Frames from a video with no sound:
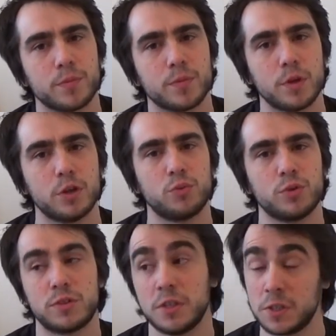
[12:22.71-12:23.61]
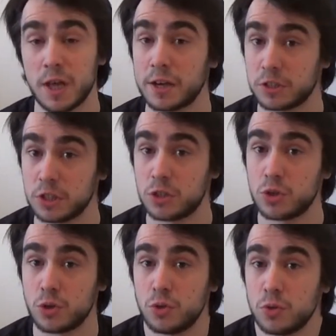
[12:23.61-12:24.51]
it was decided
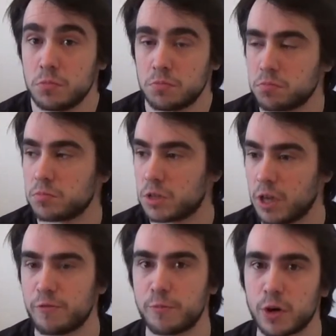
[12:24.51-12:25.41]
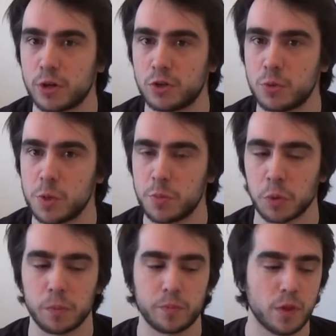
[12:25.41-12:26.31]
to give money to people,
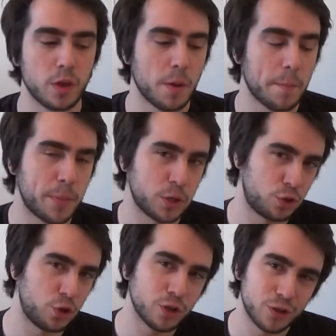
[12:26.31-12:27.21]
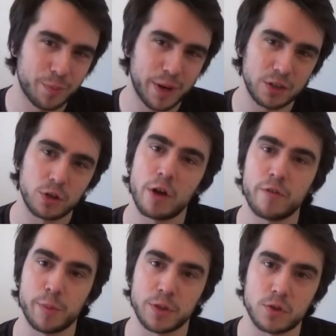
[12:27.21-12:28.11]
but not by the
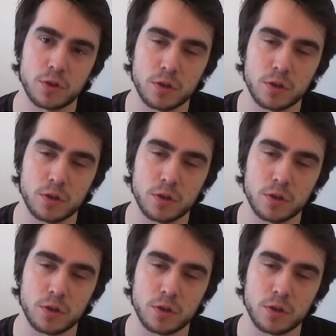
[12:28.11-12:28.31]
government.